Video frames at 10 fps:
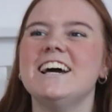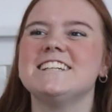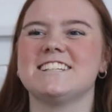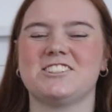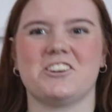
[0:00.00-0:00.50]

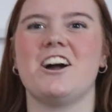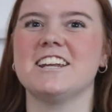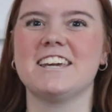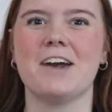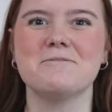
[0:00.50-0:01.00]
to trying to
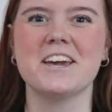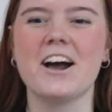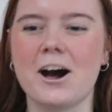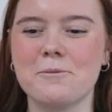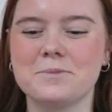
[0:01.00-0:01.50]
get me
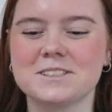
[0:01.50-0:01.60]
up.